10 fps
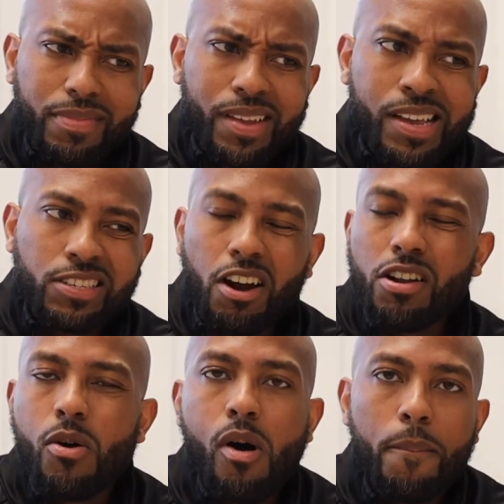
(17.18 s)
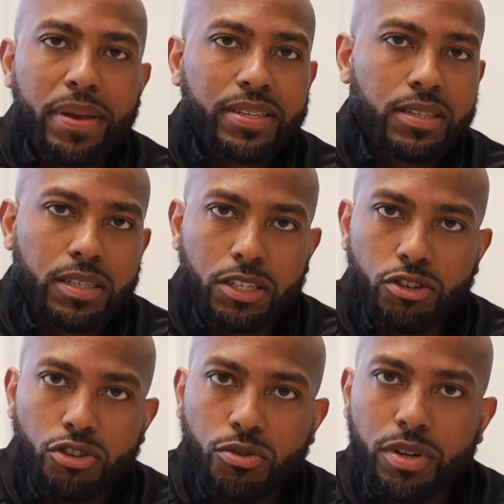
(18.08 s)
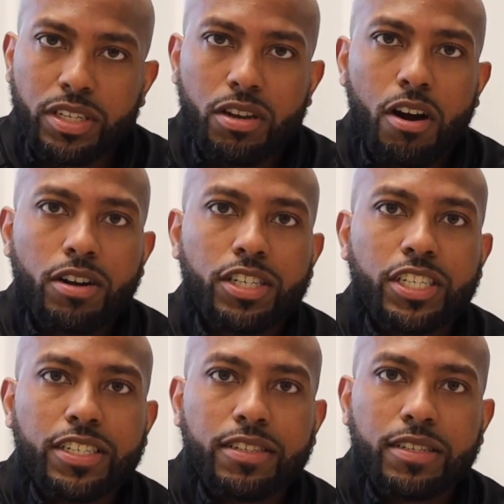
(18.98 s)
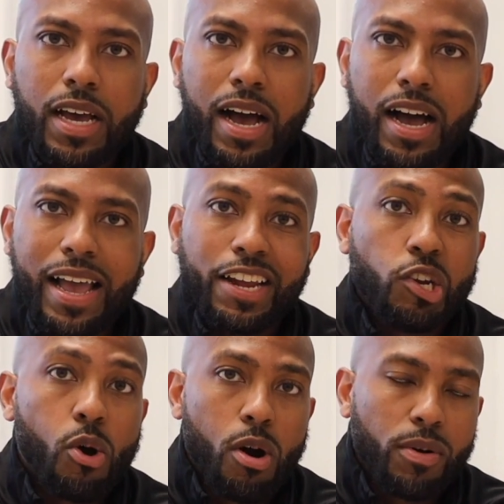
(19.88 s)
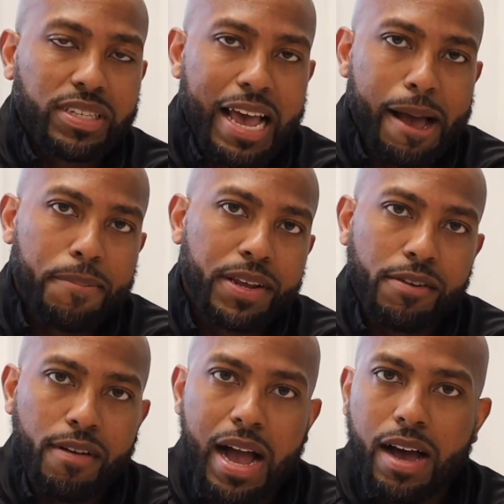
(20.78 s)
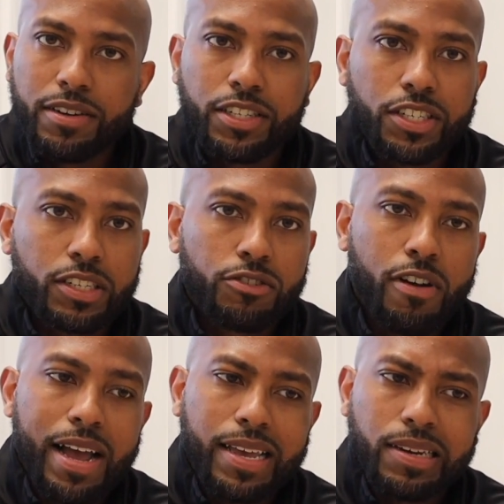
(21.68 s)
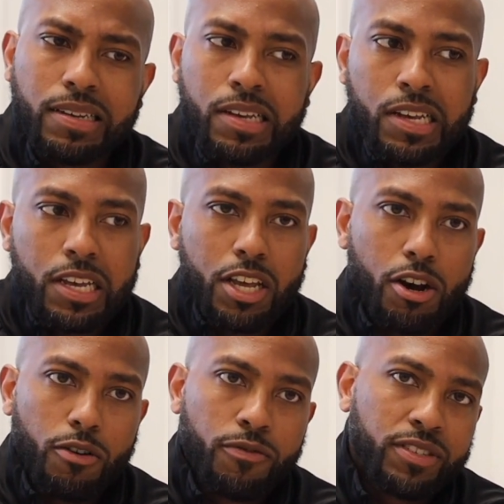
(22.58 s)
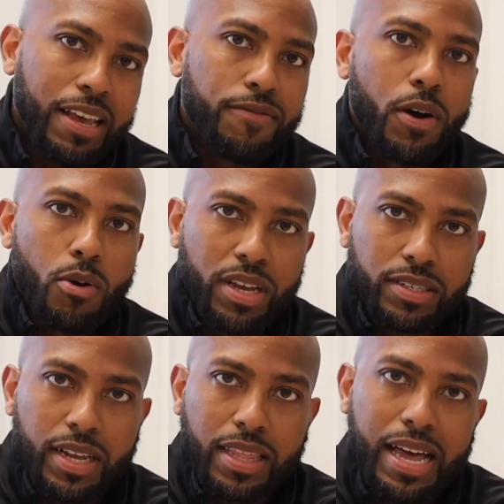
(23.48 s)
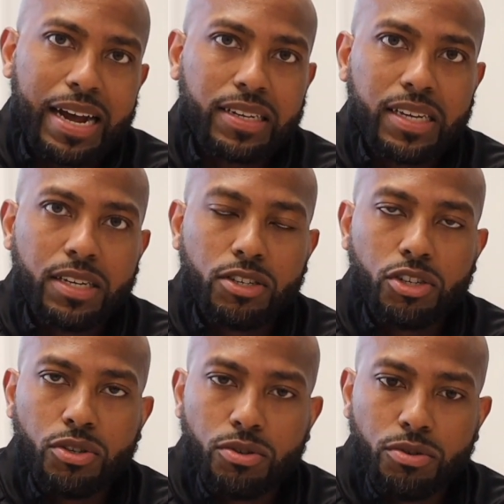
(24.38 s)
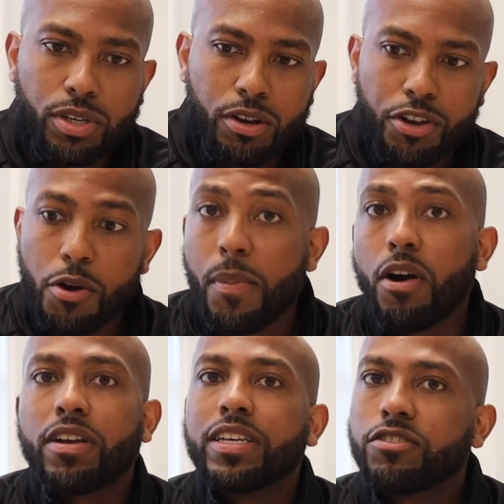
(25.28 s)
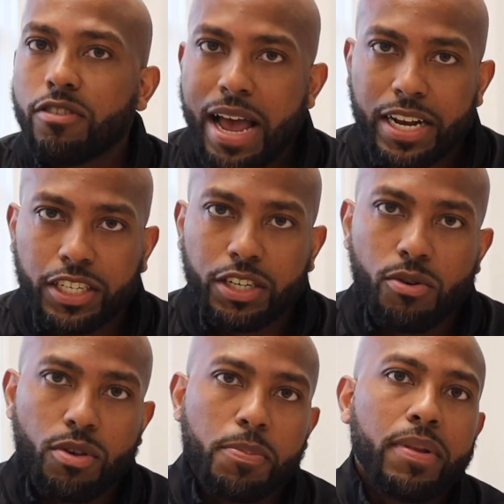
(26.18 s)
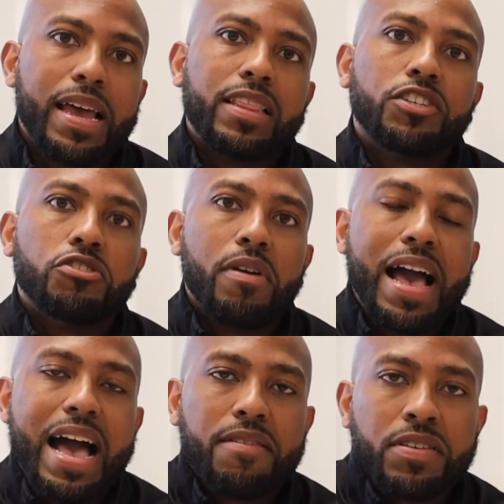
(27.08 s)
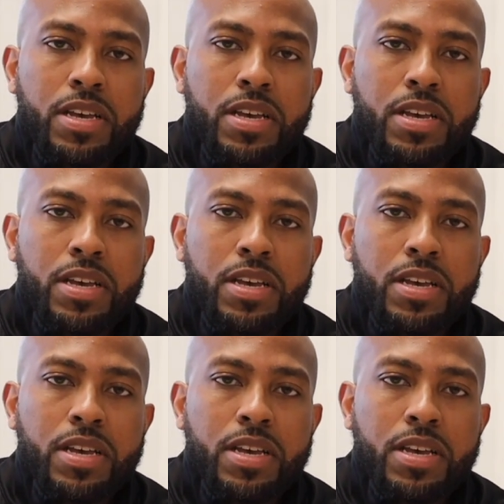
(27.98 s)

it's hard to go on business as usual, and it's hard to just ignore what's happening around and just try and, you know, stay focused, stay locked into, you know, your marketing strategy or the plan that you have.